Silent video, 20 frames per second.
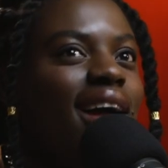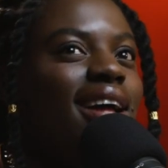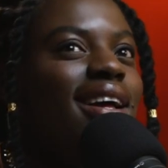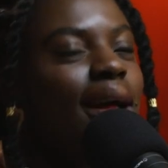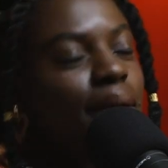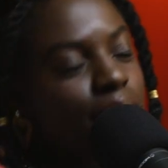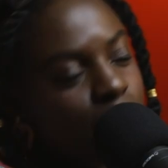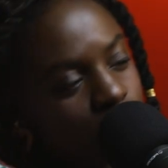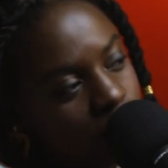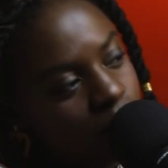
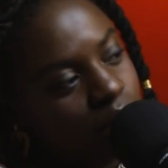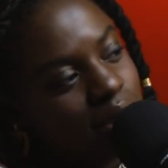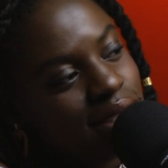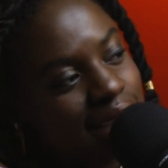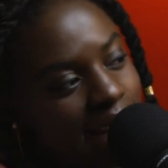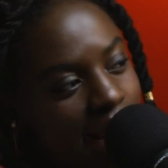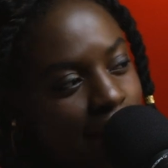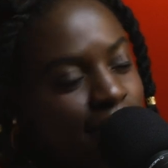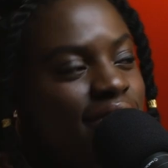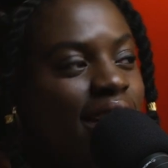I'm cool.
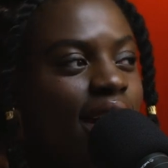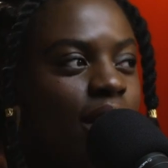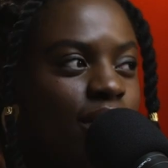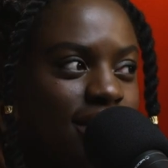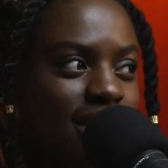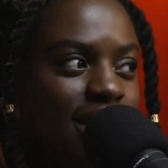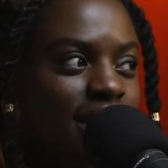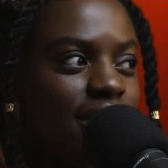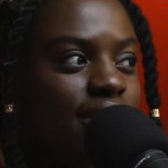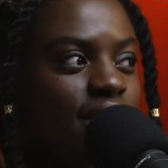I'm fine
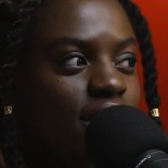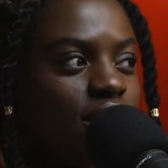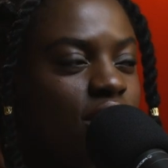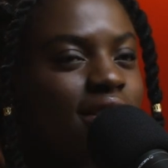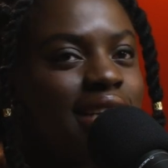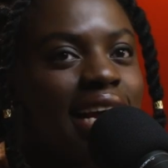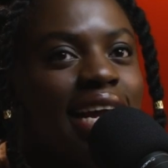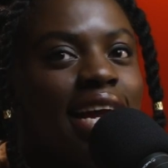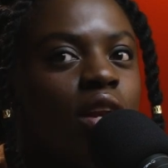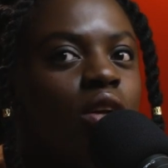with David.
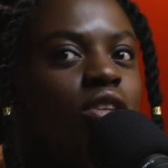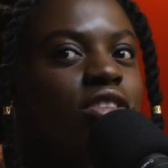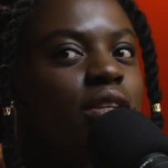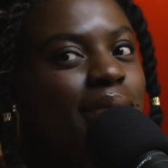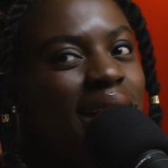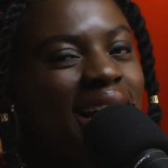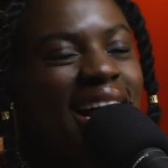Because I can also be